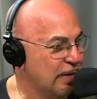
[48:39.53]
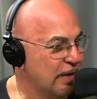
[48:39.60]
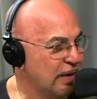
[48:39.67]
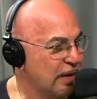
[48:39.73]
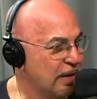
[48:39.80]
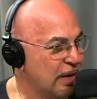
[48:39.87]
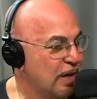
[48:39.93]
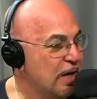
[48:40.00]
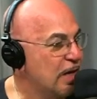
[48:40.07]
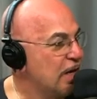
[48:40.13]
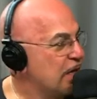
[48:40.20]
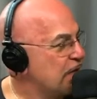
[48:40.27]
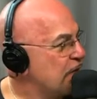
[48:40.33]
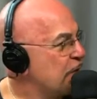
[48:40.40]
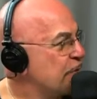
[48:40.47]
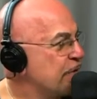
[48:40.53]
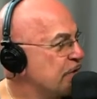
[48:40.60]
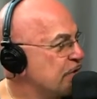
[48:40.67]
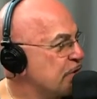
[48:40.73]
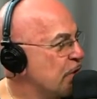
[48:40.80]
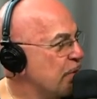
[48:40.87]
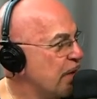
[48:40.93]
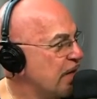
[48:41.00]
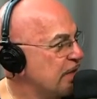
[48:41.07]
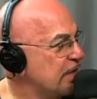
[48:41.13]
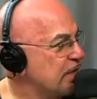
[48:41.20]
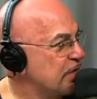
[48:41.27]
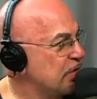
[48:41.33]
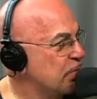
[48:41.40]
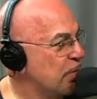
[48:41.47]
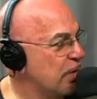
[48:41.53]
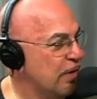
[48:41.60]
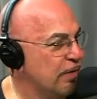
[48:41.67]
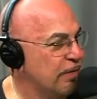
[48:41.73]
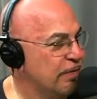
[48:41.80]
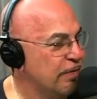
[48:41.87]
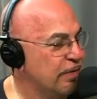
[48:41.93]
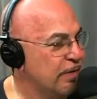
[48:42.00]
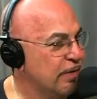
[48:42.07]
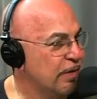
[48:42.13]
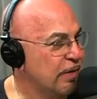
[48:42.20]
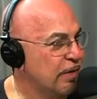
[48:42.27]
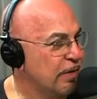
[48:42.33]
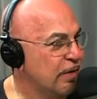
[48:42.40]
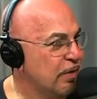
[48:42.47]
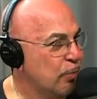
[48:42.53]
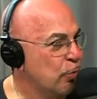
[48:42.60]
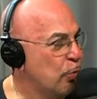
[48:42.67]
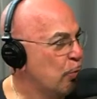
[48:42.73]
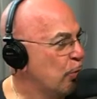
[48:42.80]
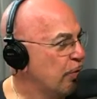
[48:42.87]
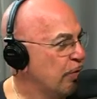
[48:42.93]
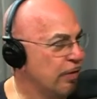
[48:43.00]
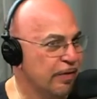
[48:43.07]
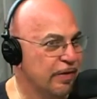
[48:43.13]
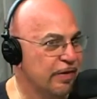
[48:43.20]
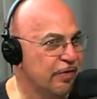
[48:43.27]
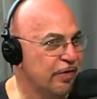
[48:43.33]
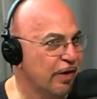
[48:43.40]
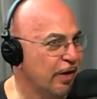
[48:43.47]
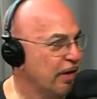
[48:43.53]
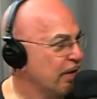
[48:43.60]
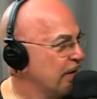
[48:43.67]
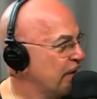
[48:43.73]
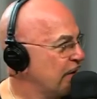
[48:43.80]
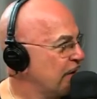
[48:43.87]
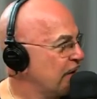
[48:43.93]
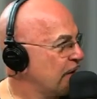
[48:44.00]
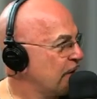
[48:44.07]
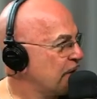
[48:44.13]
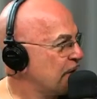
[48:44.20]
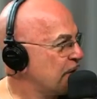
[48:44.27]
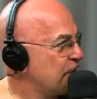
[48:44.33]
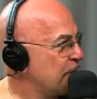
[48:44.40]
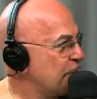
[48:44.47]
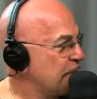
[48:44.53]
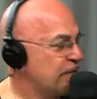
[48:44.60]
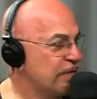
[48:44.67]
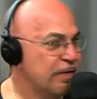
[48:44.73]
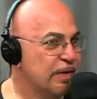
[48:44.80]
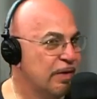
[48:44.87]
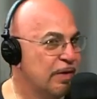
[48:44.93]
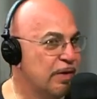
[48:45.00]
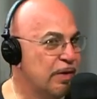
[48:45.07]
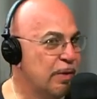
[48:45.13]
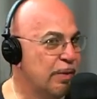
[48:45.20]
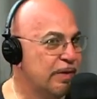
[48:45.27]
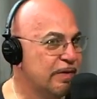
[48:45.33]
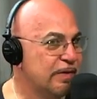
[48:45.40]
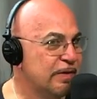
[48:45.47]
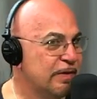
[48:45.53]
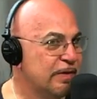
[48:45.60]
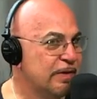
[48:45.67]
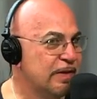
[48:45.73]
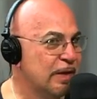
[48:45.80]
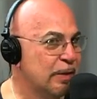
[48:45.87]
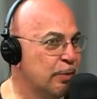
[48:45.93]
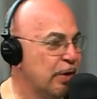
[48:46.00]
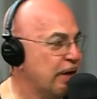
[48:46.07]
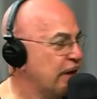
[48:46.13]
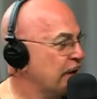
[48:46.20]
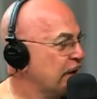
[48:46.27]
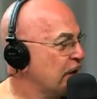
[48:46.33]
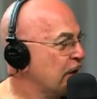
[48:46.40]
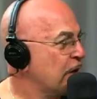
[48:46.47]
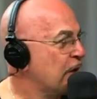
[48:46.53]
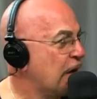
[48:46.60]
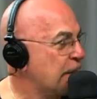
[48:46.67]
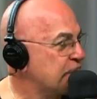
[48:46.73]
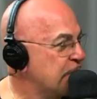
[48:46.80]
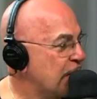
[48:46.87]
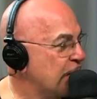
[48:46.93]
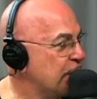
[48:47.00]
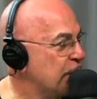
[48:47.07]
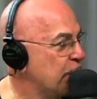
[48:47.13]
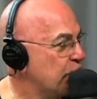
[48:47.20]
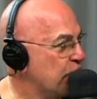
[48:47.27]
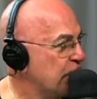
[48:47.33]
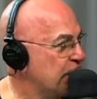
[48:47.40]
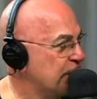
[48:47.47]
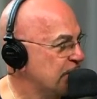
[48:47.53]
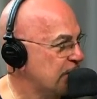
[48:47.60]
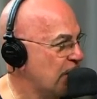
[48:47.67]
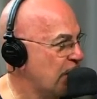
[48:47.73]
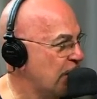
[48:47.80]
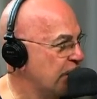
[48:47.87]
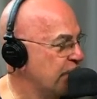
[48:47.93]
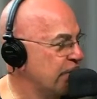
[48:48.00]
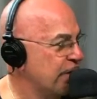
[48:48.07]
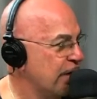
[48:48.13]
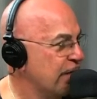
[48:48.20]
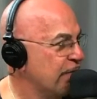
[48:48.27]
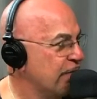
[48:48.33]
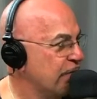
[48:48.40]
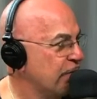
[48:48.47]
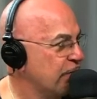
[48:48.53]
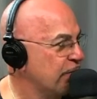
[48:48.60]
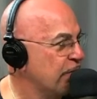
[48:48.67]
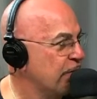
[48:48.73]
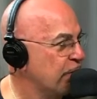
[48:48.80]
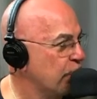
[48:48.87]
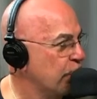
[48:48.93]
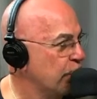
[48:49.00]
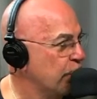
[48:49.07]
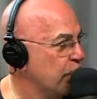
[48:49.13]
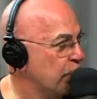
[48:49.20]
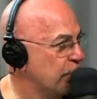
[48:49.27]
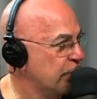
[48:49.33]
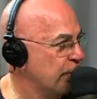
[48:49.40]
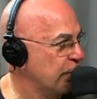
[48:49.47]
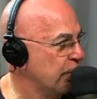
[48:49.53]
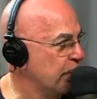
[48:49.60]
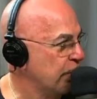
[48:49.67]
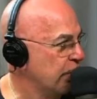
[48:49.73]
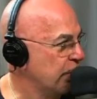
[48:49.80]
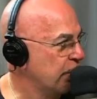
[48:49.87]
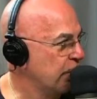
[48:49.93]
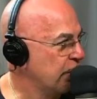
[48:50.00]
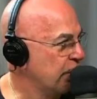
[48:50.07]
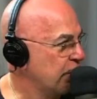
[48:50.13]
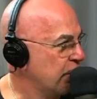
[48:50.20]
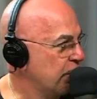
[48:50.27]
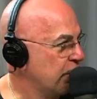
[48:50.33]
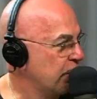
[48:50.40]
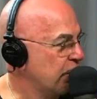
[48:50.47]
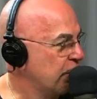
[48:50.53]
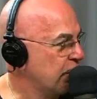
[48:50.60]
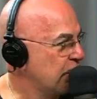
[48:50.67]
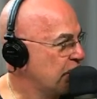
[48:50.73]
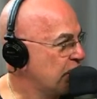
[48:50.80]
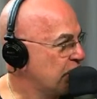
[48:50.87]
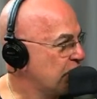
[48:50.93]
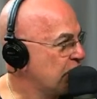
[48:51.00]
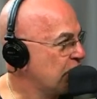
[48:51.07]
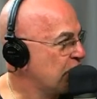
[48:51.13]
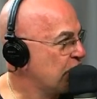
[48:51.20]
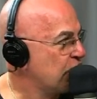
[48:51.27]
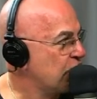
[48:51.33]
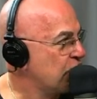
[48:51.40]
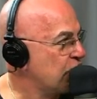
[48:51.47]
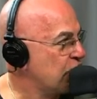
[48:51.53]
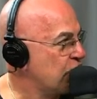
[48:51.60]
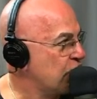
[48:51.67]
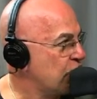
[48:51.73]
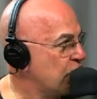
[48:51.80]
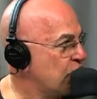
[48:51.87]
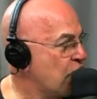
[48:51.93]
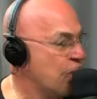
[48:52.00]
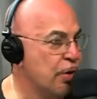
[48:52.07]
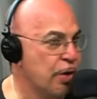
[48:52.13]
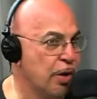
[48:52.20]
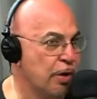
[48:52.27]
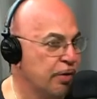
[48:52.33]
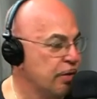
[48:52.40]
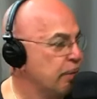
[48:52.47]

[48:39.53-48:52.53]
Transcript: It's all very interesting. You know, stuff. there's no 1812 memorial this year. No one's no one's celebrating. I'm telling you, when it's the 100th anniversary of World War II, Nobody's gonna remember a thing. No, no, no.